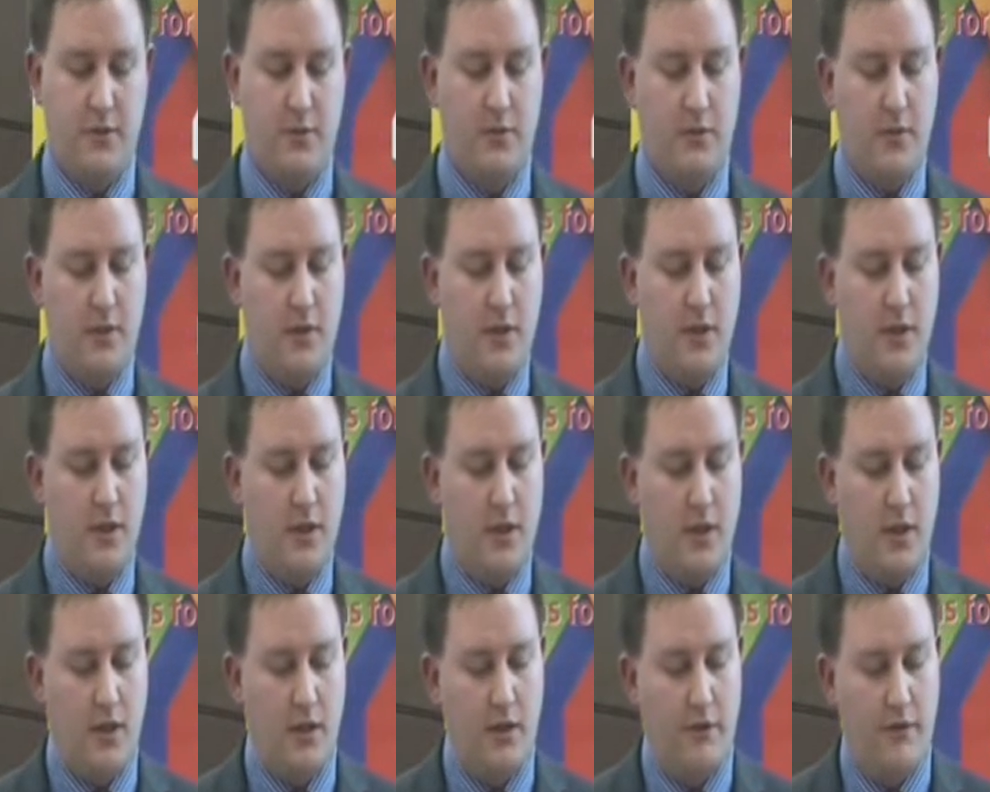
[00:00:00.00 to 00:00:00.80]
we
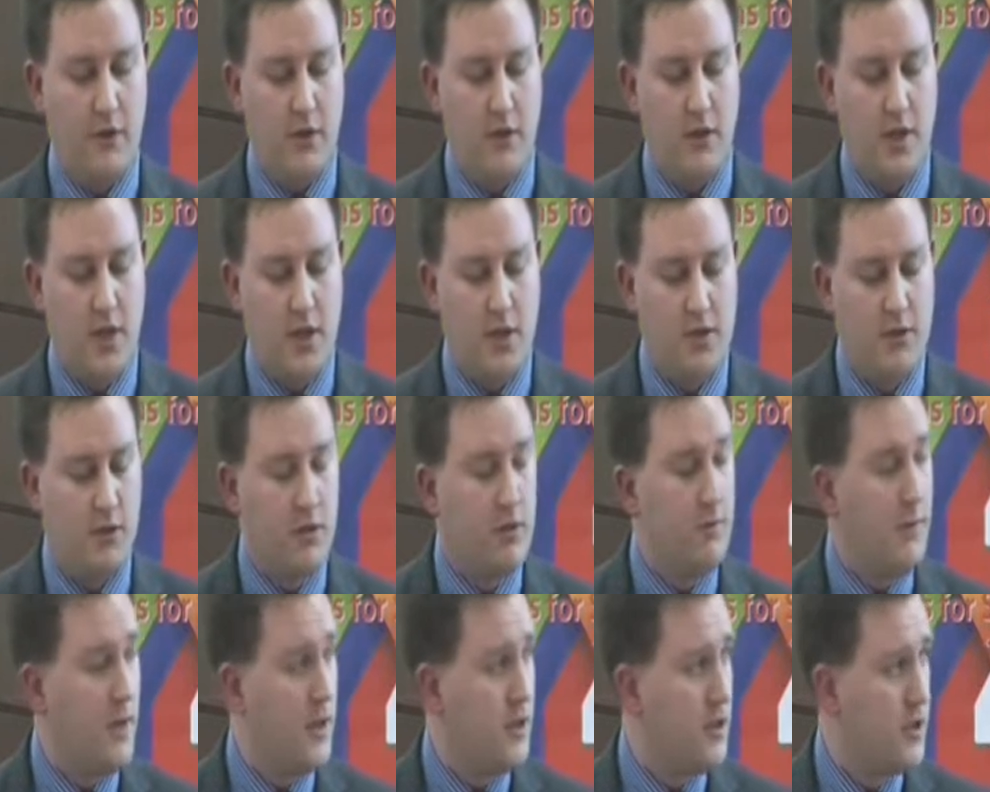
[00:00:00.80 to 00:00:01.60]
have our national
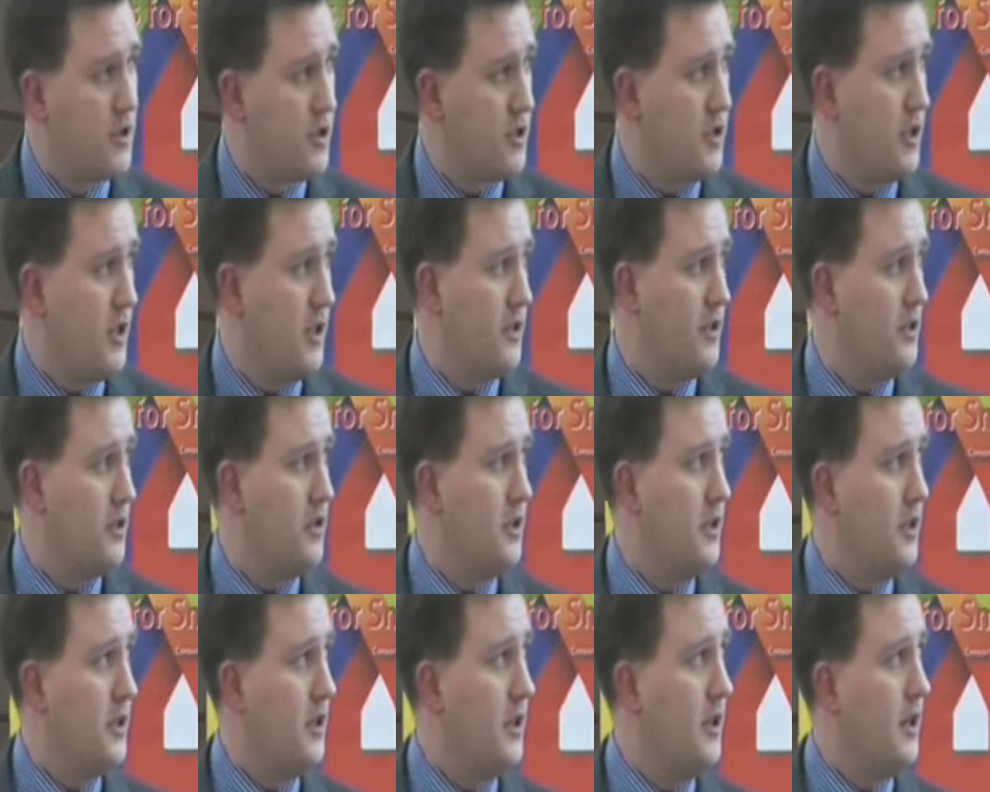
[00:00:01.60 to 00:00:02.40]
dementia
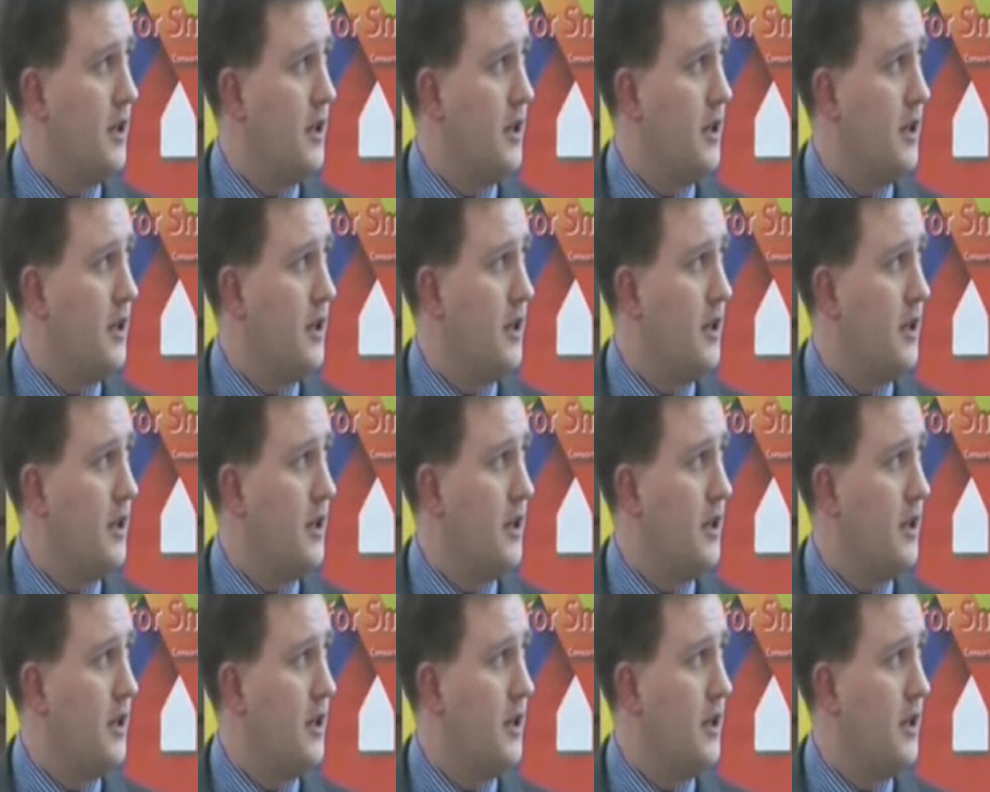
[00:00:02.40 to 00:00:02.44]
strategy,